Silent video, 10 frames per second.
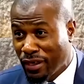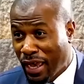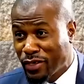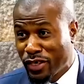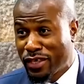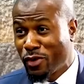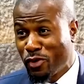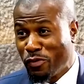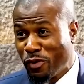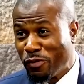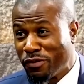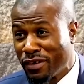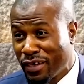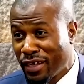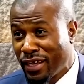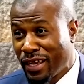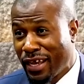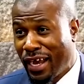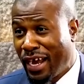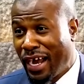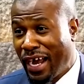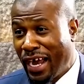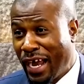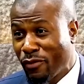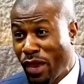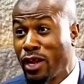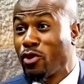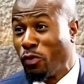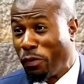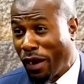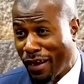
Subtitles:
asi chiri umo kuyahlupa